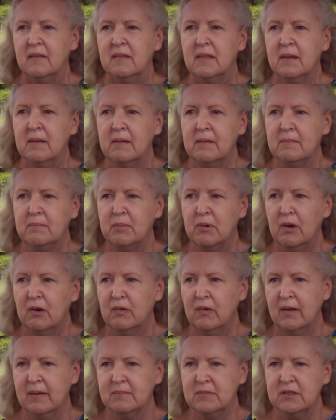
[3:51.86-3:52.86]
The
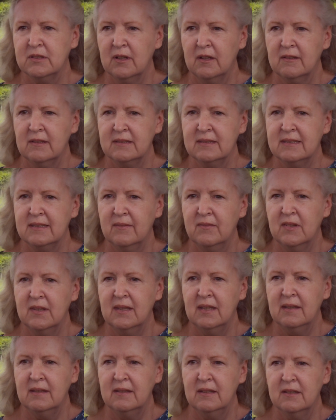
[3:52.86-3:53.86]
program started
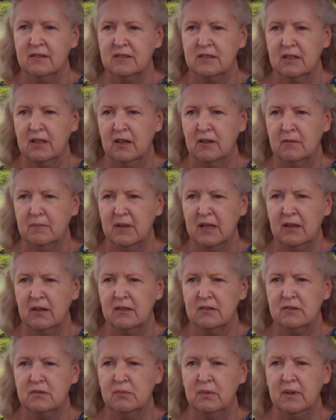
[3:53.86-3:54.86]
17 years ago
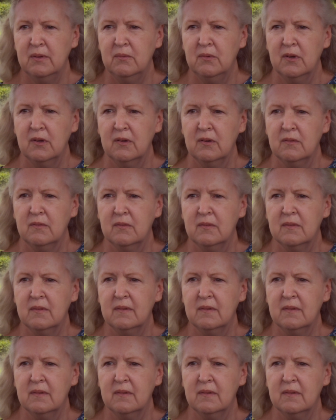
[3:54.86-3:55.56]
because we were